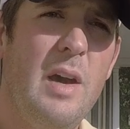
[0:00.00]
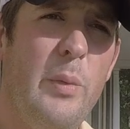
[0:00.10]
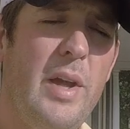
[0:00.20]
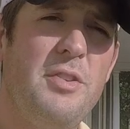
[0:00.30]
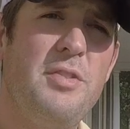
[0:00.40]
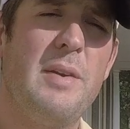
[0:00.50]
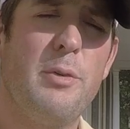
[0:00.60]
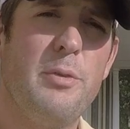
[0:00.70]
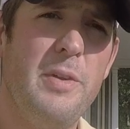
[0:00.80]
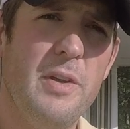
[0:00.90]
We had
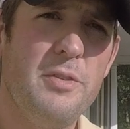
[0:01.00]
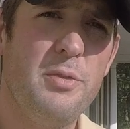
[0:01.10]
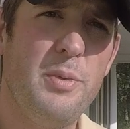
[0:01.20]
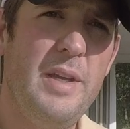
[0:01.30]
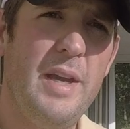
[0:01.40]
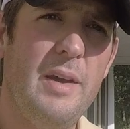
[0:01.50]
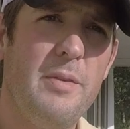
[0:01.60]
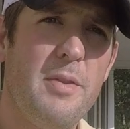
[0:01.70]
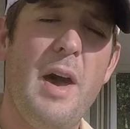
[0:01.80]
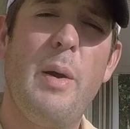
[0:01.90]
several fields we
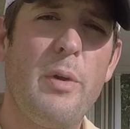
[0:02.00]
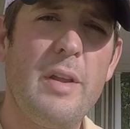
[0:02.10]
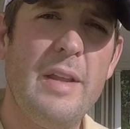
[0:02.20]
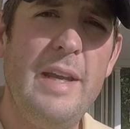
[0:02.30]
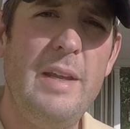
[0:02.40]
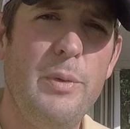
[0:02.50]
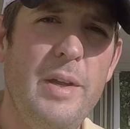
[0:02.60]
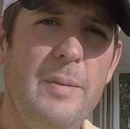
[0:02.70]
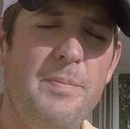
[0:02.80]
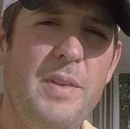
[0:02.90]
thought were clean.
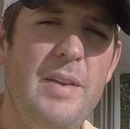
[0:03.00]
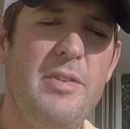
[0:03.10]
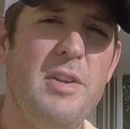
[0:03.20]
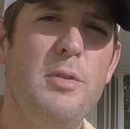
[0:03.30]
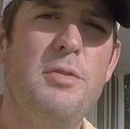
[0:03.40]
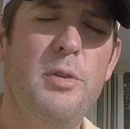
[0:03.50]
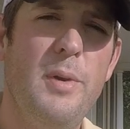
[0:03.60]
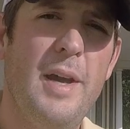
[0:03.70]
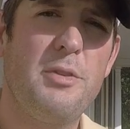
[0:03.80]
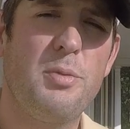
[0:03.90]
We even used
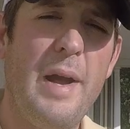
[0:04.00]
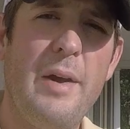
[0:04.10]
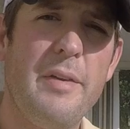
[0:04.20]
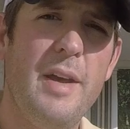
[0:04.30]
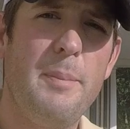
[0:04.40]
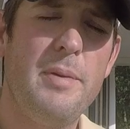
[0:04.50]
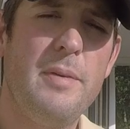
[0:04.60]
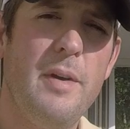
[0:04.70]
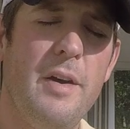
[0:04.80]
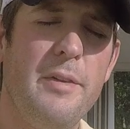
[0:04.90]
2X Roundup
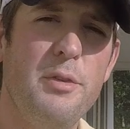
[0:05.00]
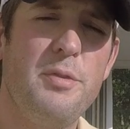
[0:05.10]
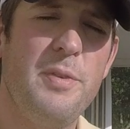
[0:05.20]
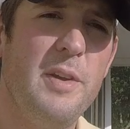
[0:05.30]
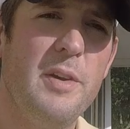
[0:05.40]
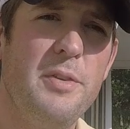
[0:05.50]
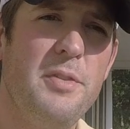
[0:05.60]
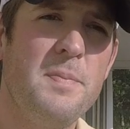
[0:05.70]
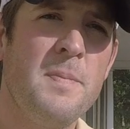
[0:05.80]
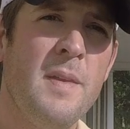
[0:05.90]
on those
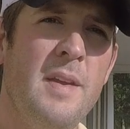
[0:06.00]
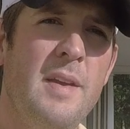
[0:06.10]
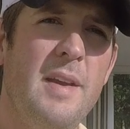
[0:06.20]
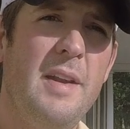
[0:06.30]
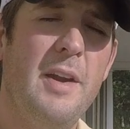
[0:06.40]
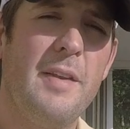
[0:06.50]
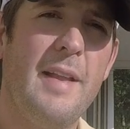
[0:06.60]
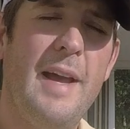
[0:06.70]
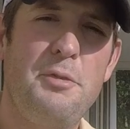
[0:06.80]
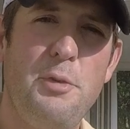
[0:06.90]
fields. And here in the
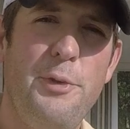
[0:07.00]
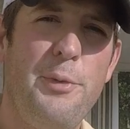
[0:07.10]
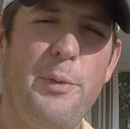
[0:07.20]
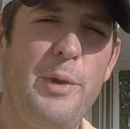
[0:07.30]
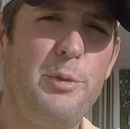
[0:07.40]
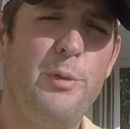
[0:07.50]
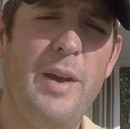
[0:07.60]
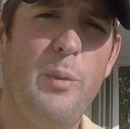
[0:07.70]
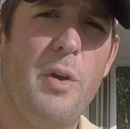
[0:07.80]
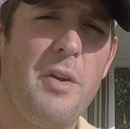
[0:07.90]
last 2 or 3 weeks, we've
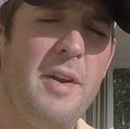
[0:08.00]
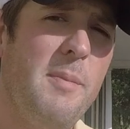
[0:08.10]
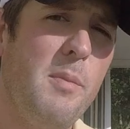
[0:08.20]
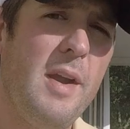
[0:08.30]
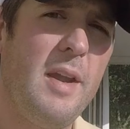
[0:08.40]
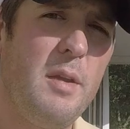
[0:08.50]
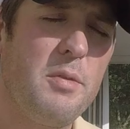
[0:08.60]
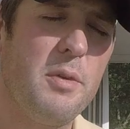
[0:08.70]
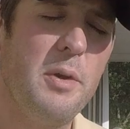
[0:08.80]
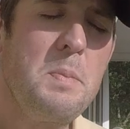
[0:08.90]
had water hemp breaking
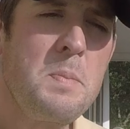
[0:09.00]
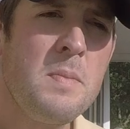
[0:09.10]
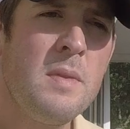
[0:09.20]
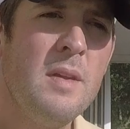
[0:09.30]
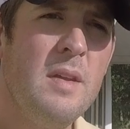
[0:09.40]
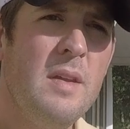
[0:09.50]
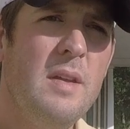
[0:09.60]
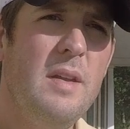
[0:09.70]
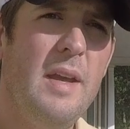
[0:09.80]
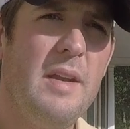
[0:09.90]
through.
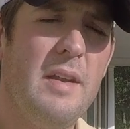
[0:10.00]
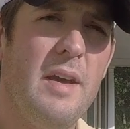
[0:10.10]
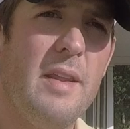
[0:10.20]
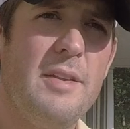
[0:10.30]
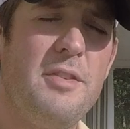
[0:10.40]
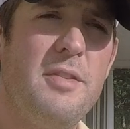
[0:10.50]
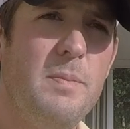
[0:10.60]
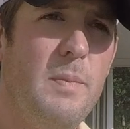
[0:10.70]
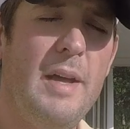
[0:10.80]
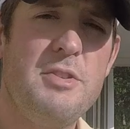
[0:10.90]
And that's
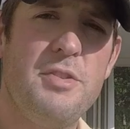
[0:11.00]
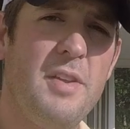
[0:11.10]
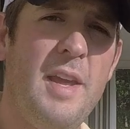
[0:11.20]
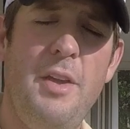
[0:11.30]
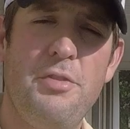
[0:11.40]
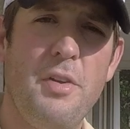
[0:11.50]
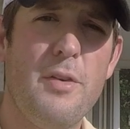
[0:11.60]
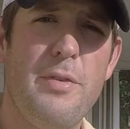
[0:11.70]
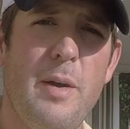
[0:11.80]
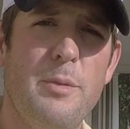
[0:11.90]
not just the case on our
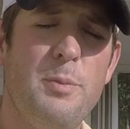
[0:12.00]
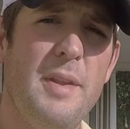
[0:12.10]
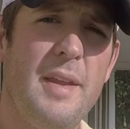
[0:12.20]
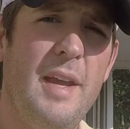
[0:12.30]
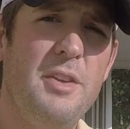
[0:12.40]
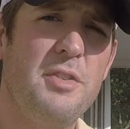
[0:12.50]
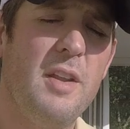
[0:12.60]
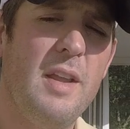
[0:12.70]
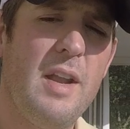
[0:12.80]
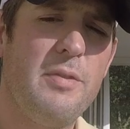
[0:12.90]
farm, it's been the case on
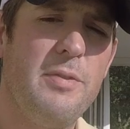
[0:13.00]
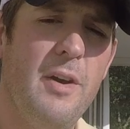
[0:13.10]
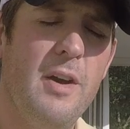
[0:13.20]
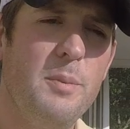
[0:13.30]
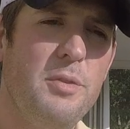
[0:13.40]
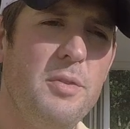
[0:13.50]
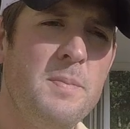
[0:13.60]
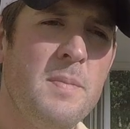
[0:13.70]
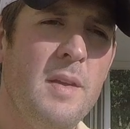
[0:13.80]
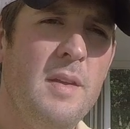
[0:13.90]
a lot of farms.
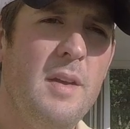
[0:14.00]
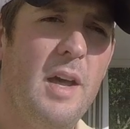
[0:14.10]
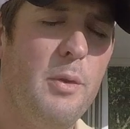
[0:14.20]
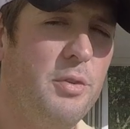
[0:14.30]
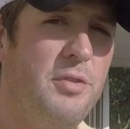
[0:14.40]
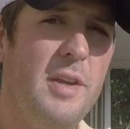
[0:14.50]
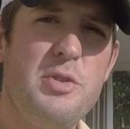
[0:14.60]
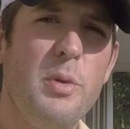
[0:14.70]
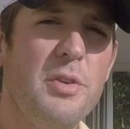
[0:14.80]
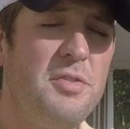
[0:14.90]
The
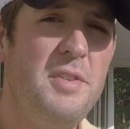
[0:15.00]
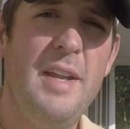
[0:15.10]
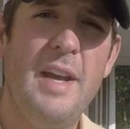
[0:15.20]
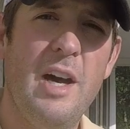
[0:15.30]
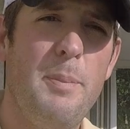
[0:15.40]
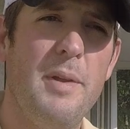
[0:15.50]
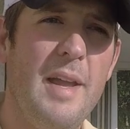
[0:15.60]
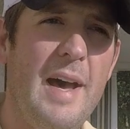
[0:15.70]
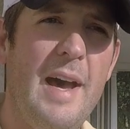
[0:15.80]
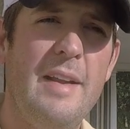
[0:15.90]
residuals did help a
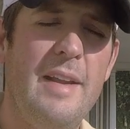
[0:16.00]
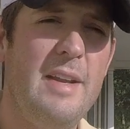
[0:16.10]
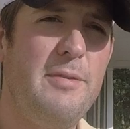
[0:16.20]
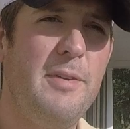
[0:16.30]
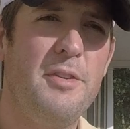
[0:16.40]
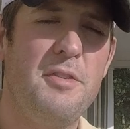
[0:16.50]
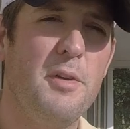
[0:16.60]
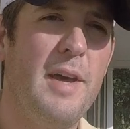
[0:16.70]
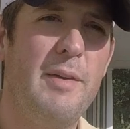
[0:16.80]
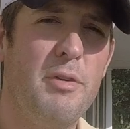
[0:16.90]
lot. Any fields that
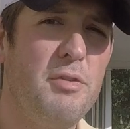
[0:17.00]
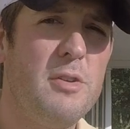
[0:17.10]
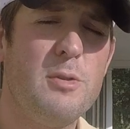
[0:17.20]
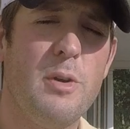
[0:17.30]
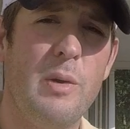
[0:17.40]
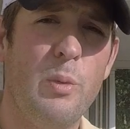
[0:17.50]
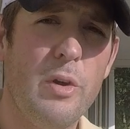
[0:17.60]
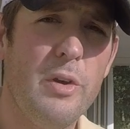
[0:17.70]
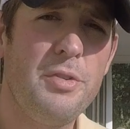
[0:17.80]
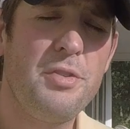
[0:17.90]
don't have residual are
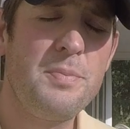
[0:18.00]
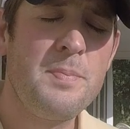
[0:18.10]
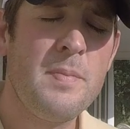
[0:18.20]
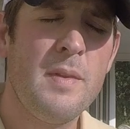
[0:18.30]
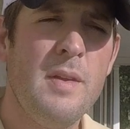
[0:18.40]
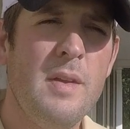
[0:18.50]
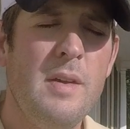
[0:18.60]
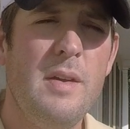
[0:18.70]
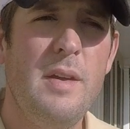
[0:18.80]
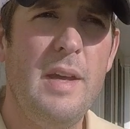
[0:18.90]
worse.
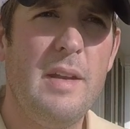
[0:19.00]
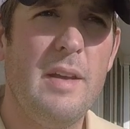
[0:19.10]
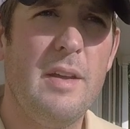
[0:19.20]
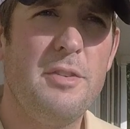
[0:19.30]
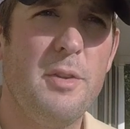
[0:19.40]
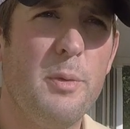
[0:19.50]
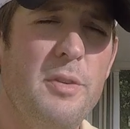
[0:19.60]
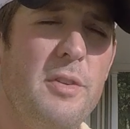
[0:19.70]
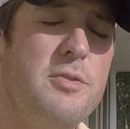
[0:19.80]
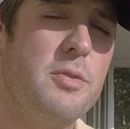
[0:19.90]
And so the
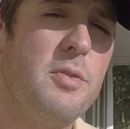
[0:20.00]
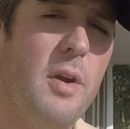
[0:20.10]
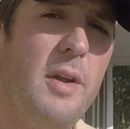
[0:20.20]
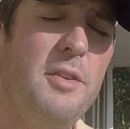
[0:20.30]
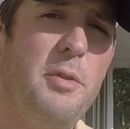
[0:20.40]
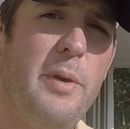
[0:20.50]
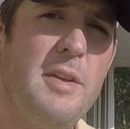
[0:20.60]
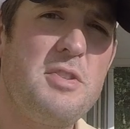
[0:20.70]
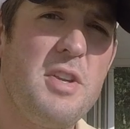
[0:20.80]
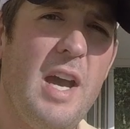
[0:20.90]
residual is doing
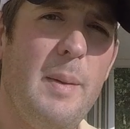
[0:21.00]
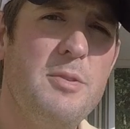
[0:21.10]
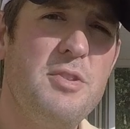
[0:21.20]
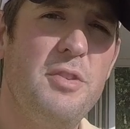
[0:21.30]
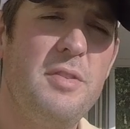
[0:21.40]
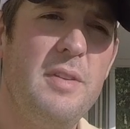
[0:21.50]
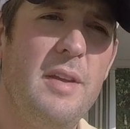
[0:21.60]
its job. It's just